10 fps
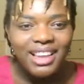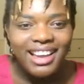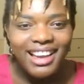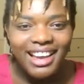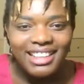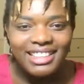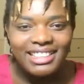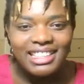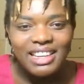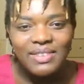They're
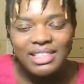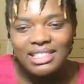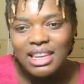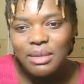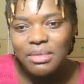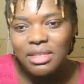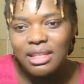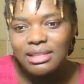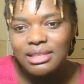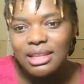dealing with the same
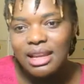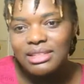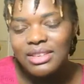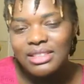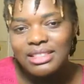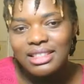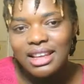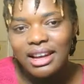things now as others.